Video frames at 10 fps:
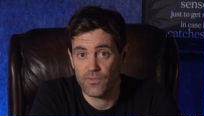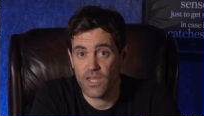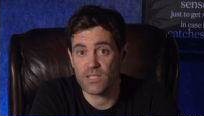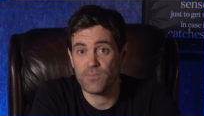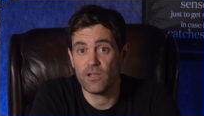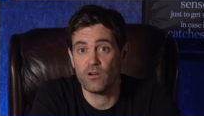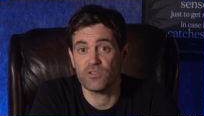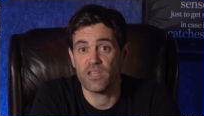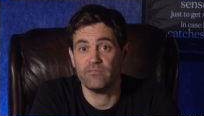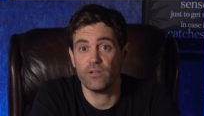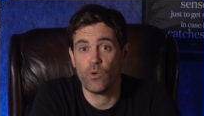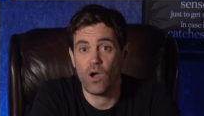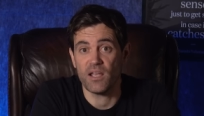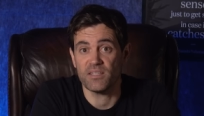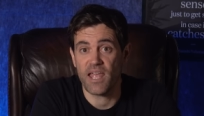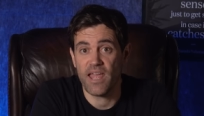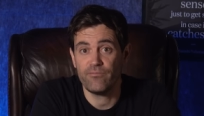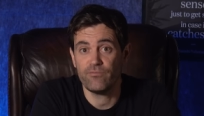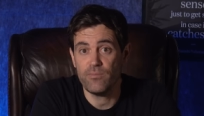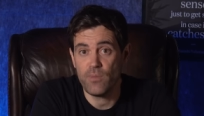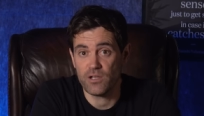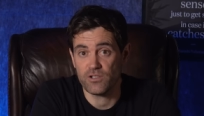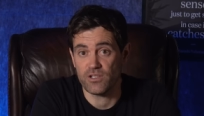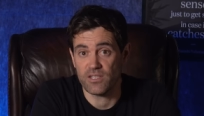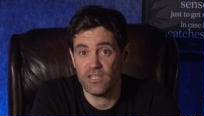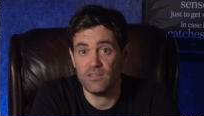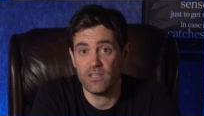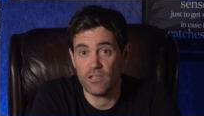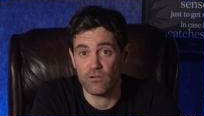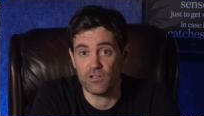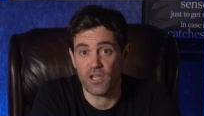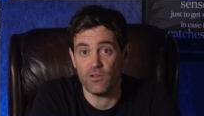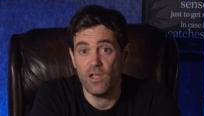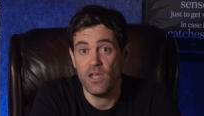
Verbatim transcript: That's because it requires every merchant in the Eurozone